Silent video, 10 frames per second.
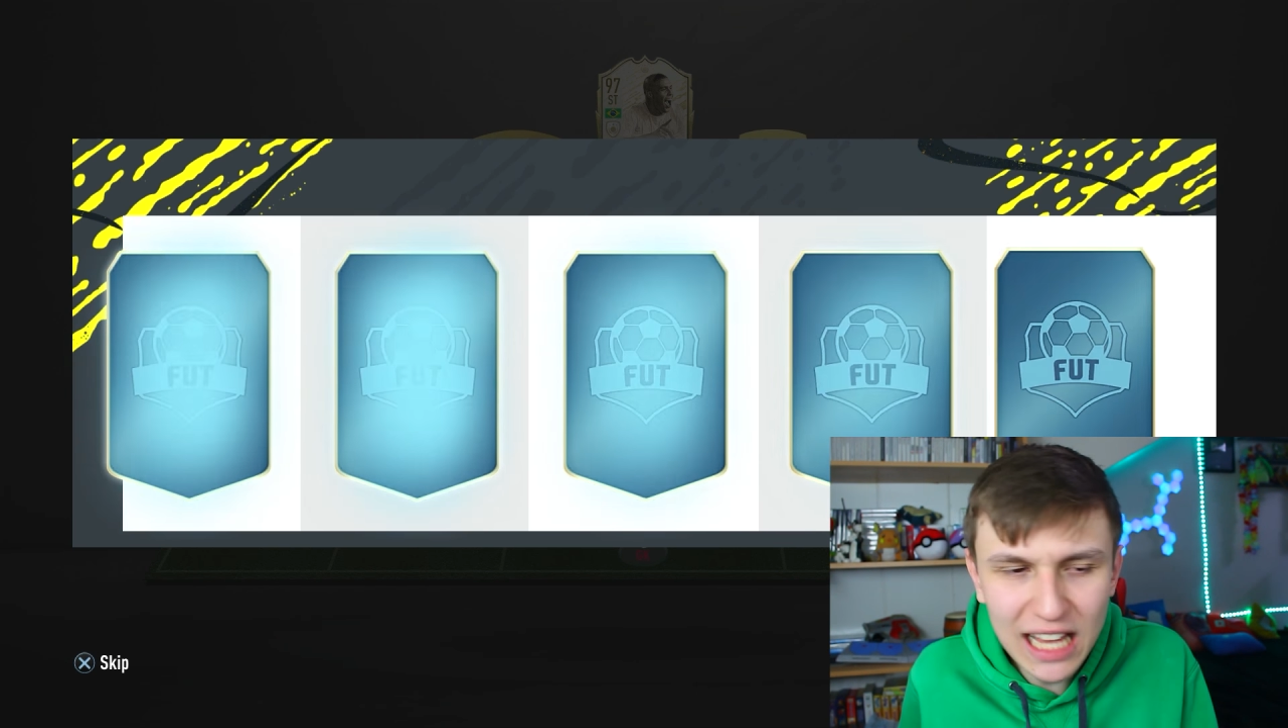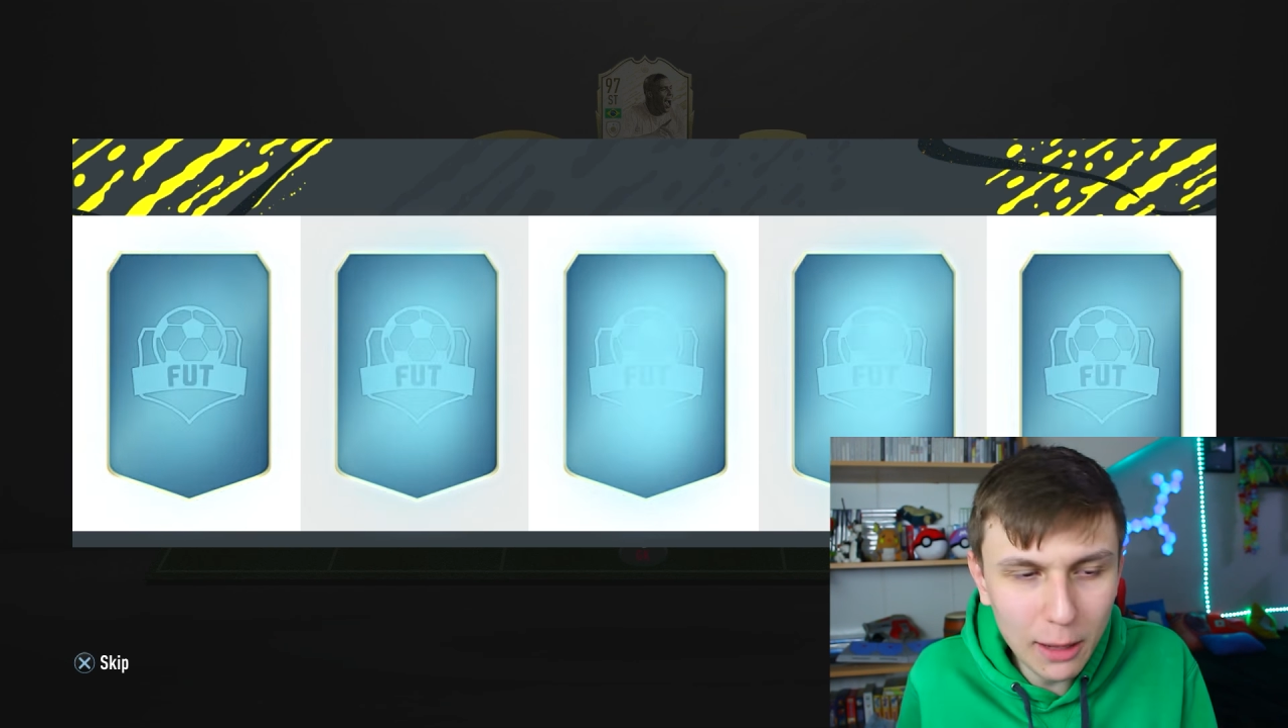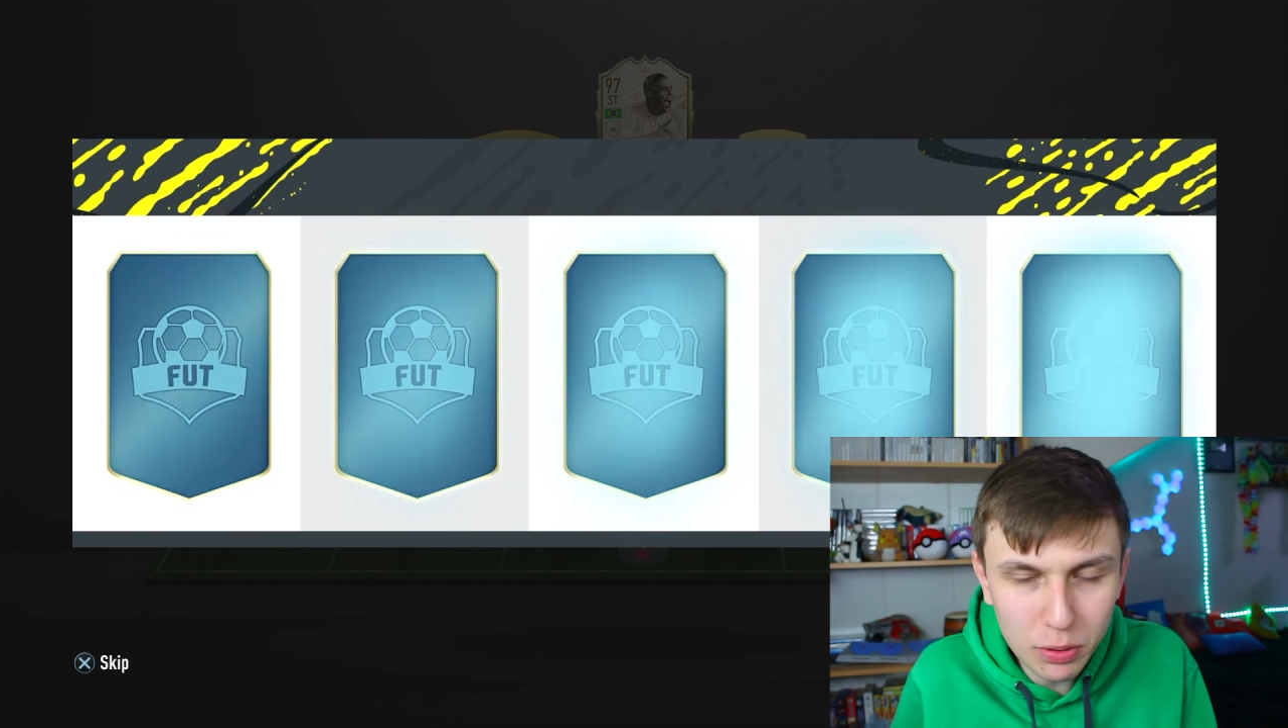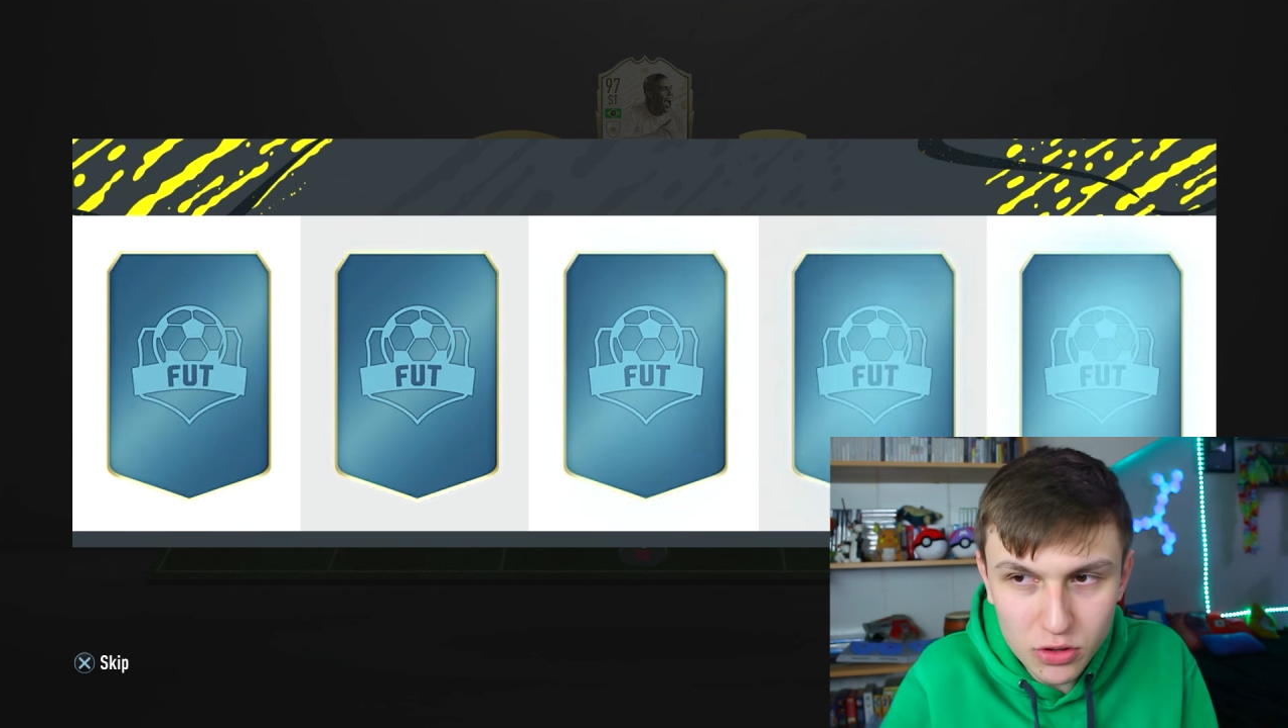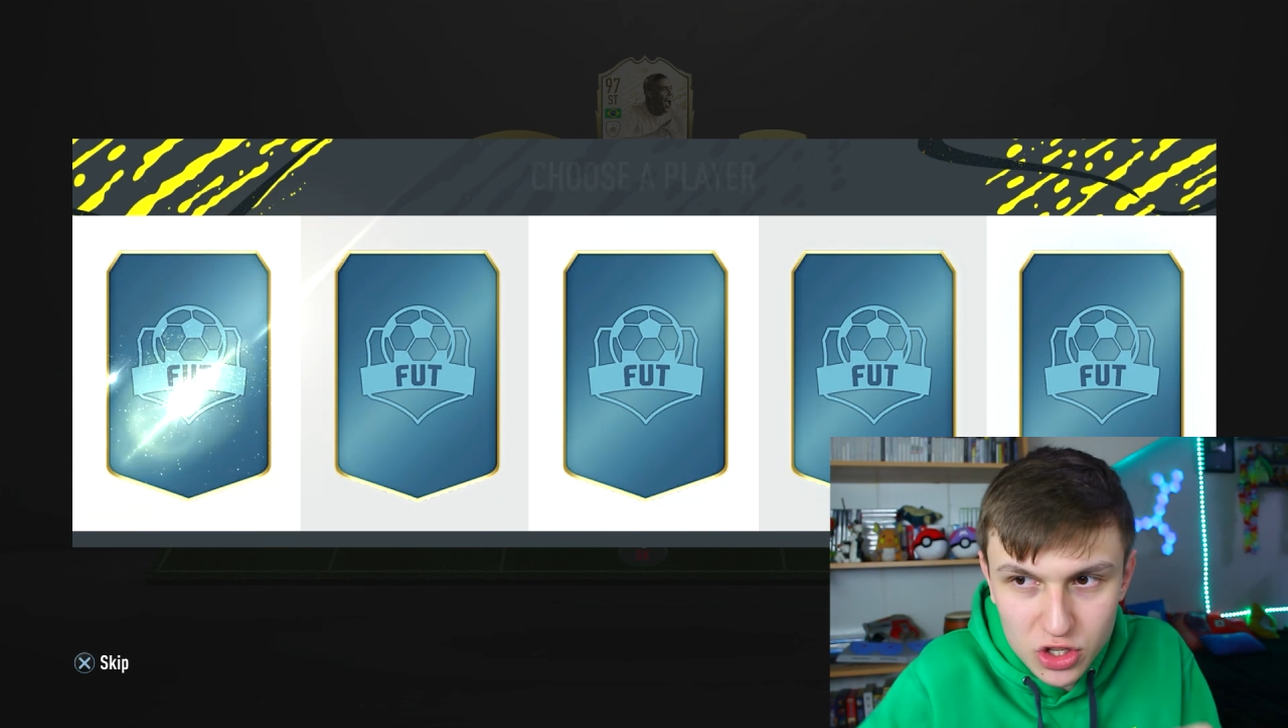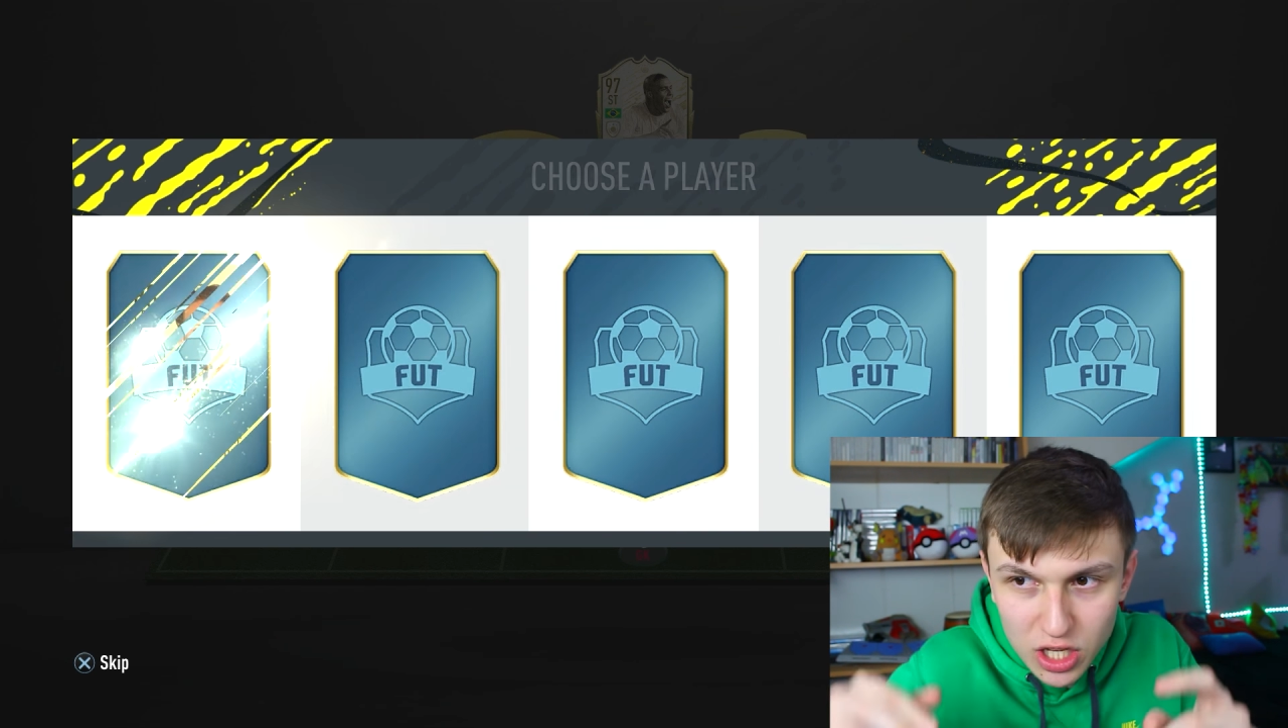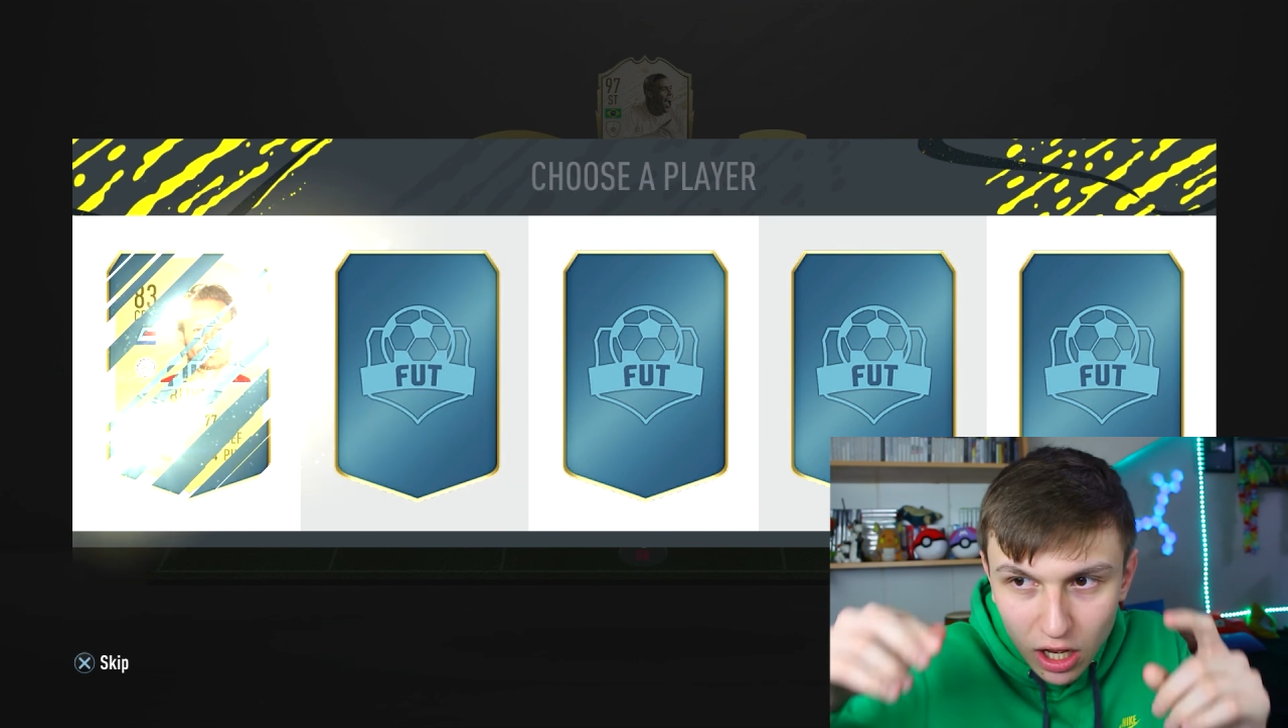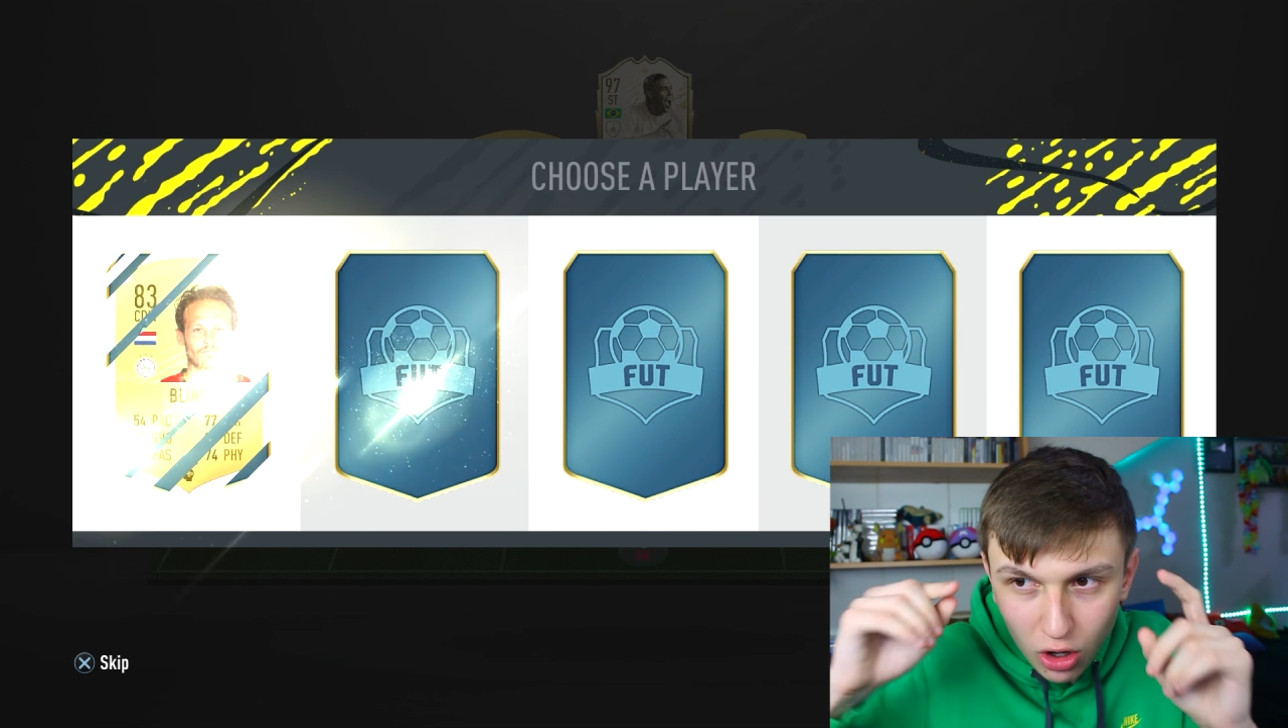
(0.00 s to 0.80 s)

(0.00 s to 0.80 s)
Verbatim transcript: happens.